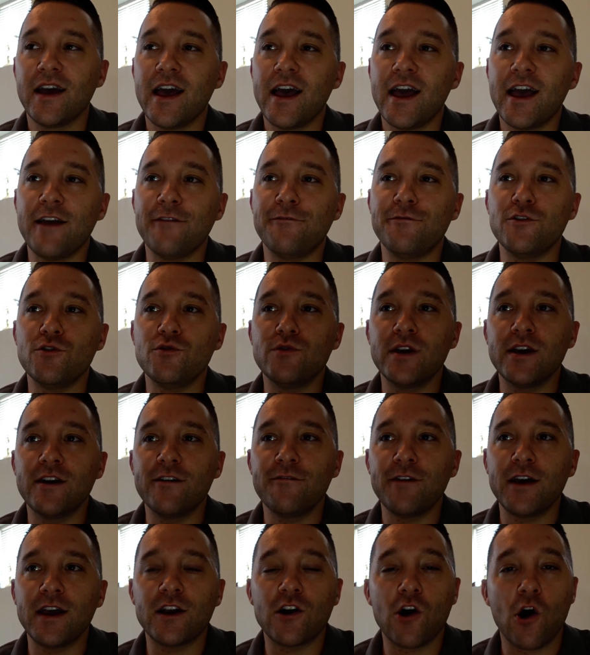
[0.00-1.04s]
If you give
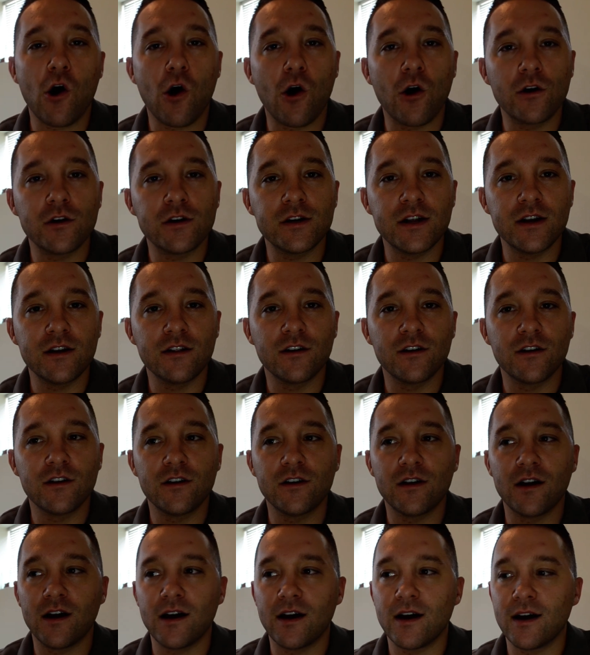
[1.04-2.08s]
a car
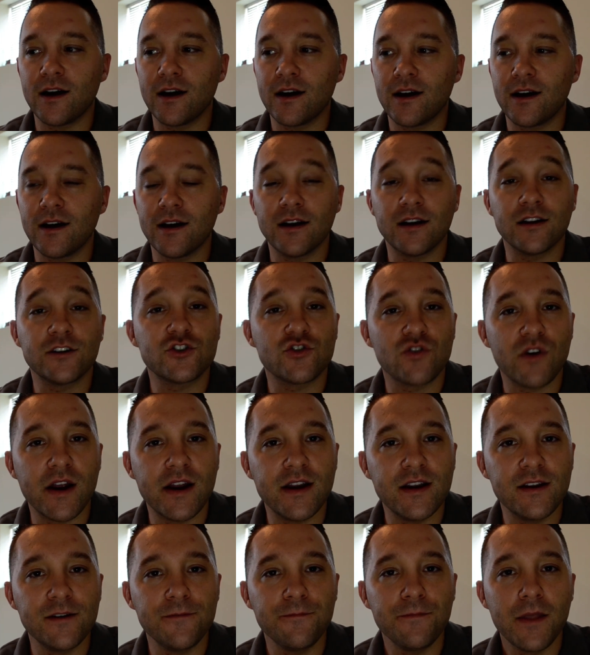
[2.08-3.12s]
dealer a
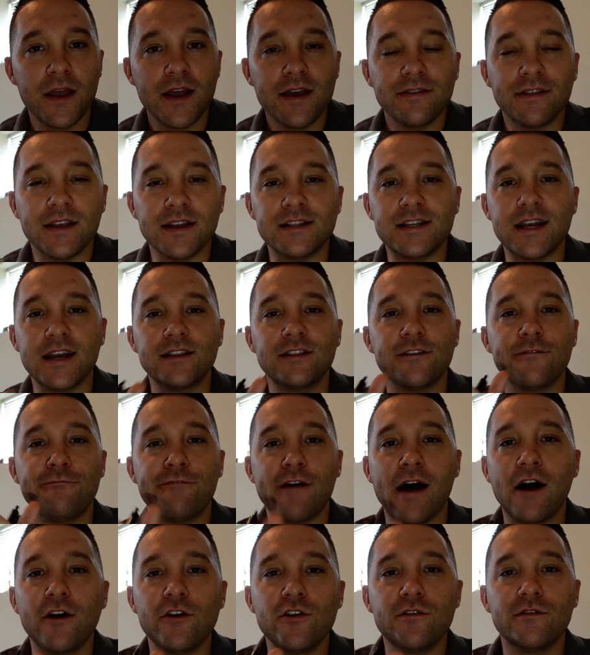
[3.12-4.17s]
trade-in, they take the
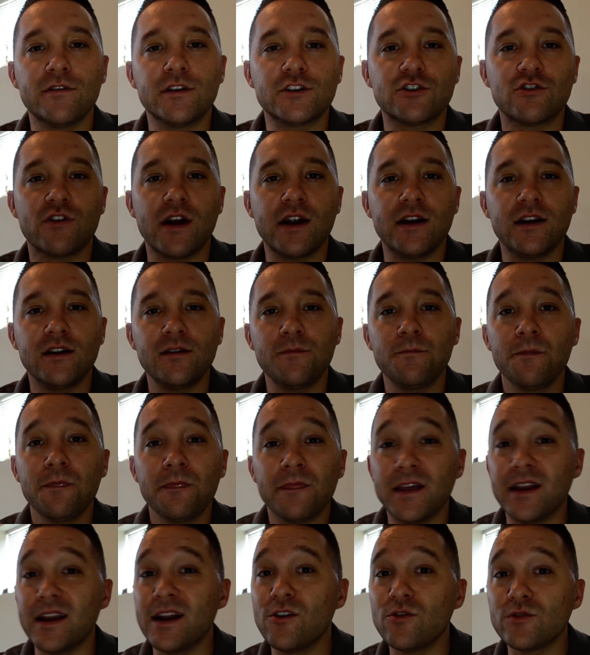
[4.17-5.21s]
value of the trade-in.
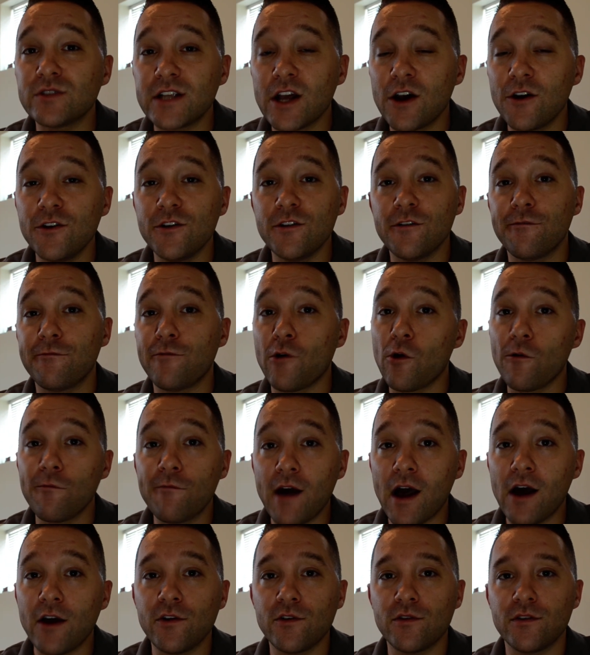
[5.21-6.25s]
They don't tell you the full
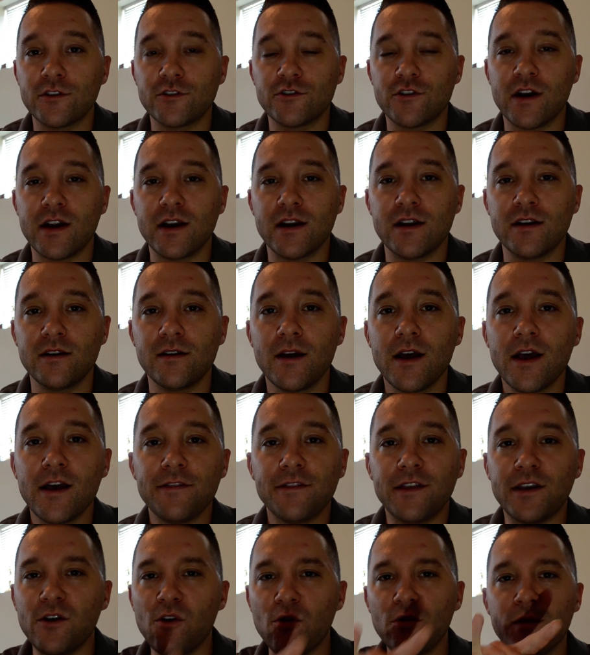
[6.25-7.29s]
value of the trade-in.
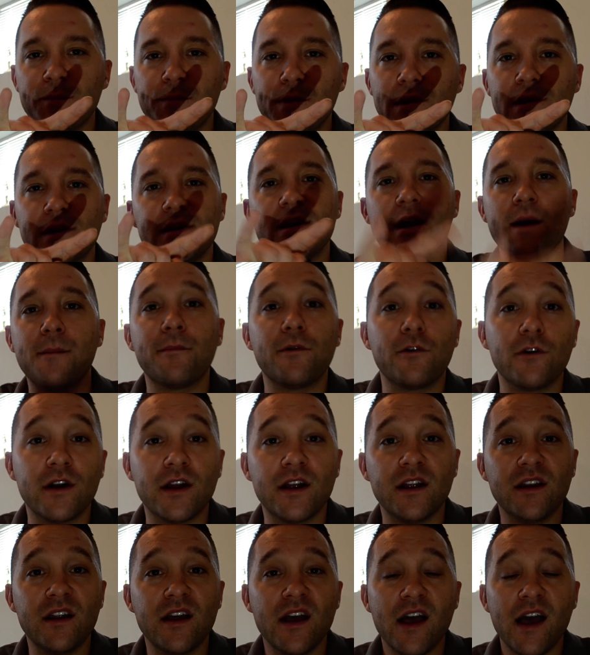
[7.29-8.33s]
They only put a number
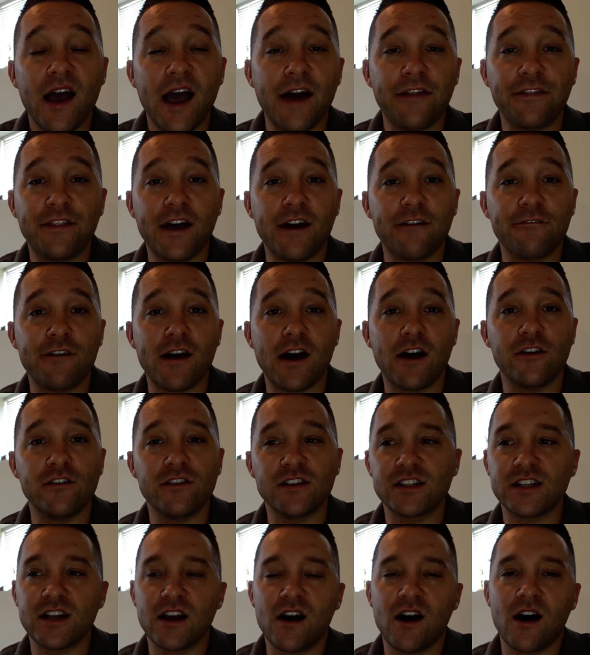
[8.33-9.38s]
in at that value. They
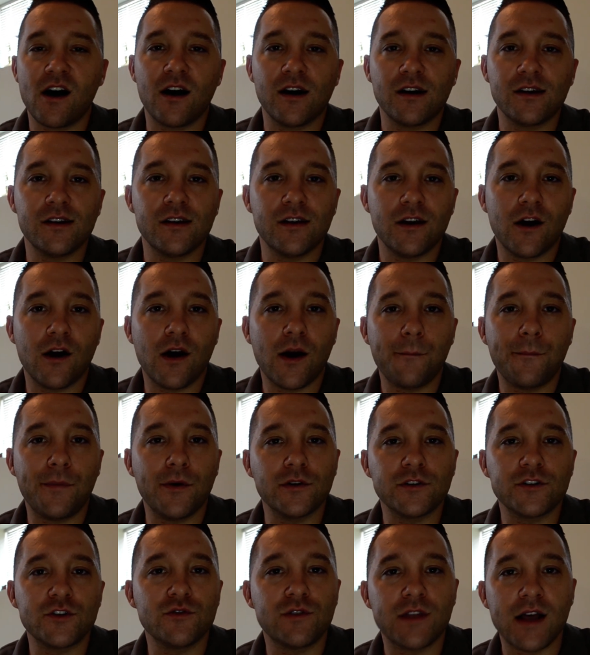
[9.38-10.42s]
say, I
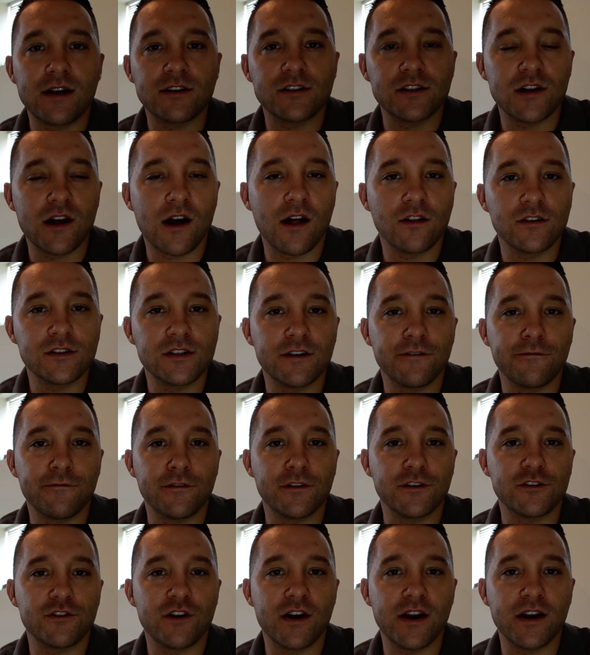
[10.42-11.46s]
put $2,000 in for the
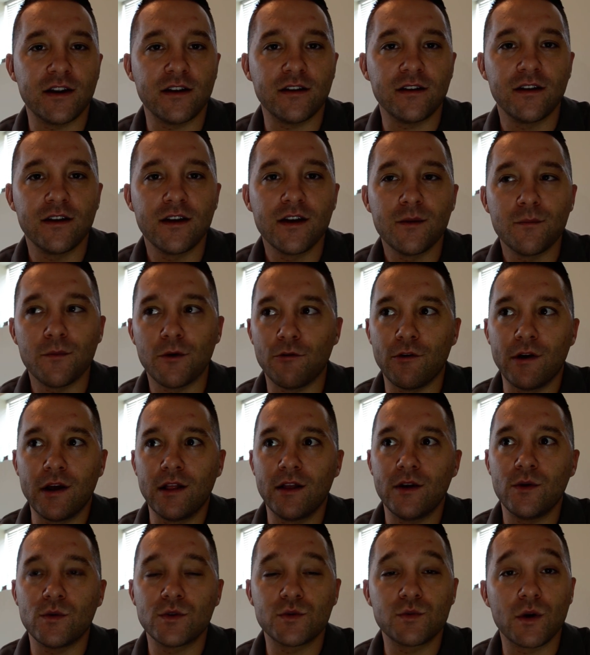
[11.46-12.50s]
trade-in but really
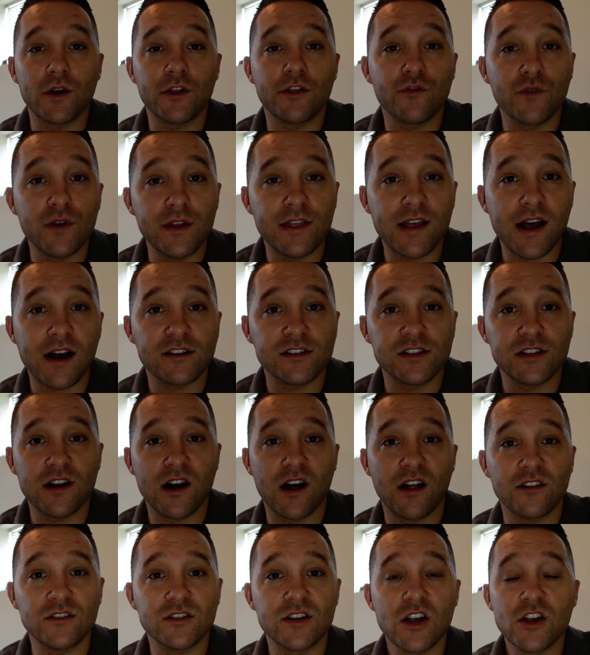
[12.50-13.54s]
it was worth
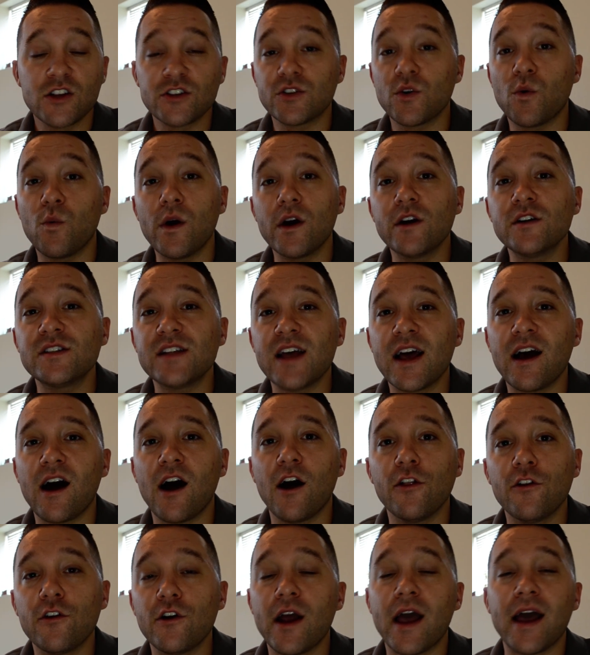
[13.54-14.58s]
$3,000. So where's that
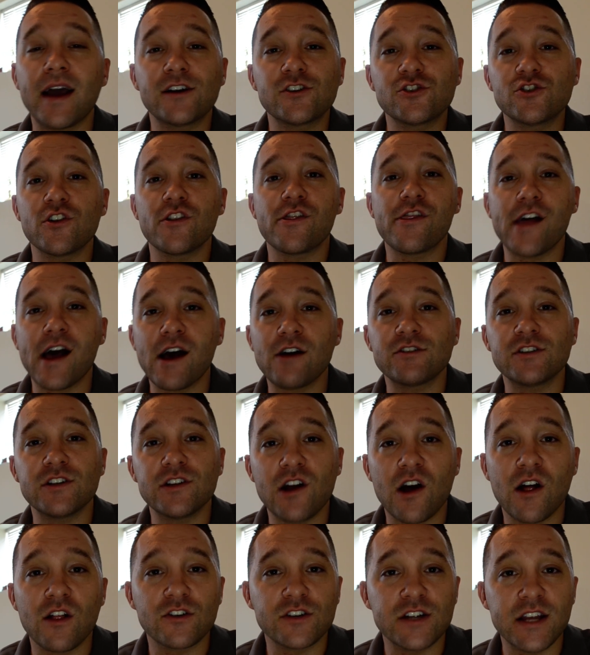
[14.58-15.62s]
other extra
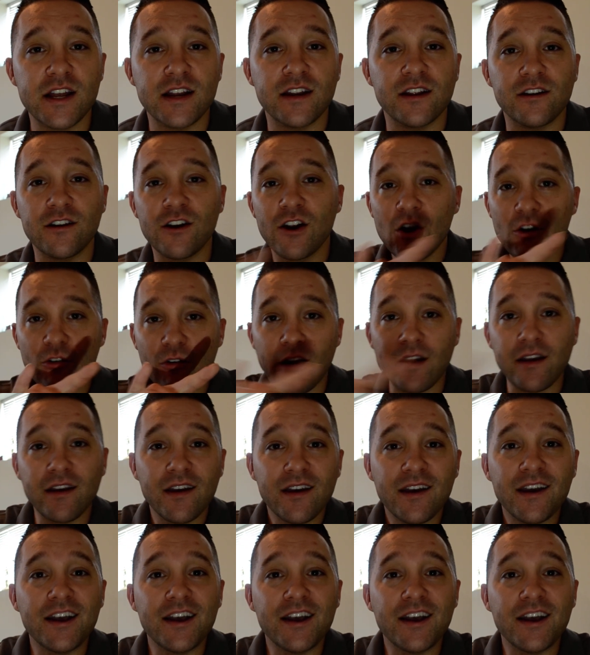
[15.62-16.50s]
$1,000 hidden, right?